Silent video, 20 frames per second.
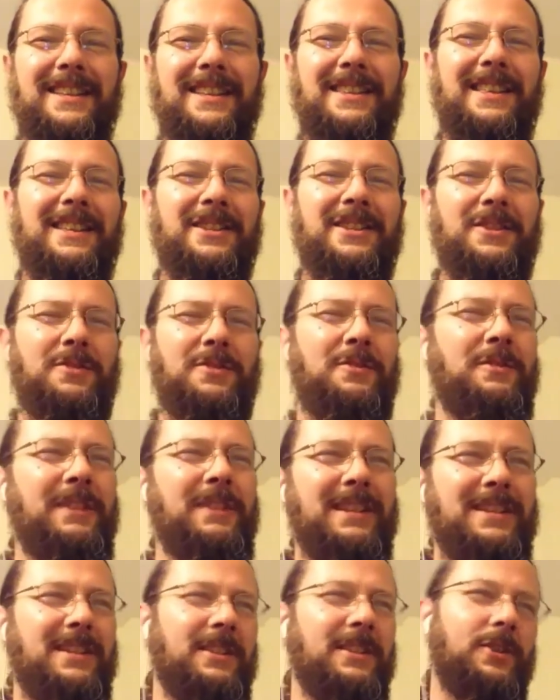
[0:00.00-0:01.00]
that, that's
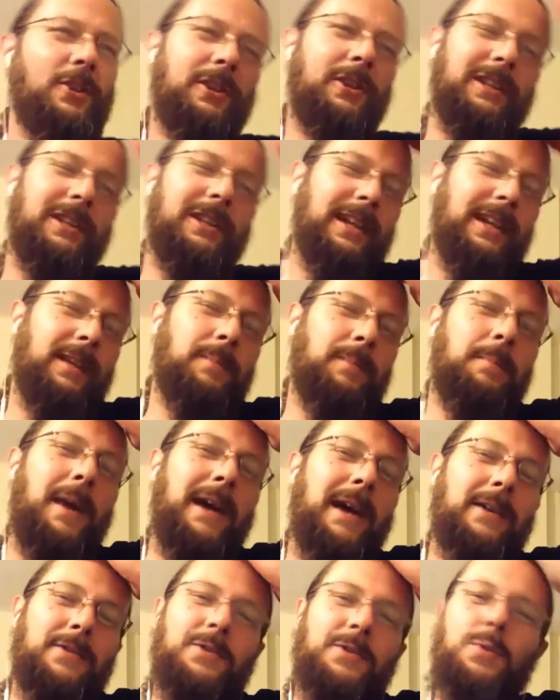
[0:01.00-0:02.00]
that's literally like
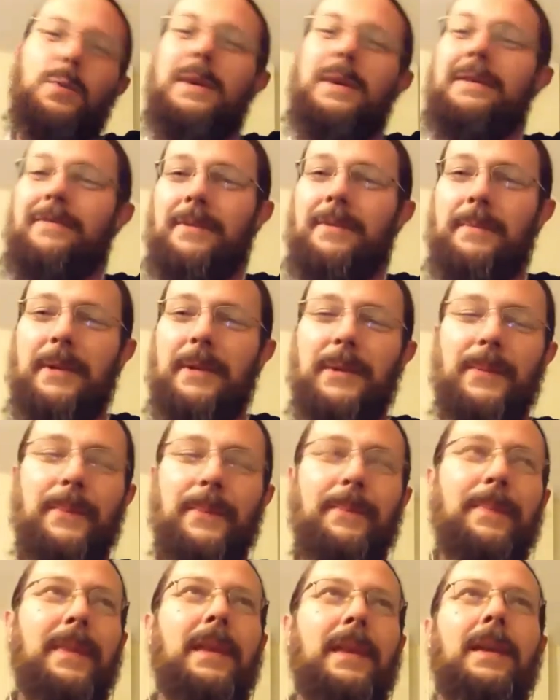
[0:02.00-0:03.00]
miles away from you.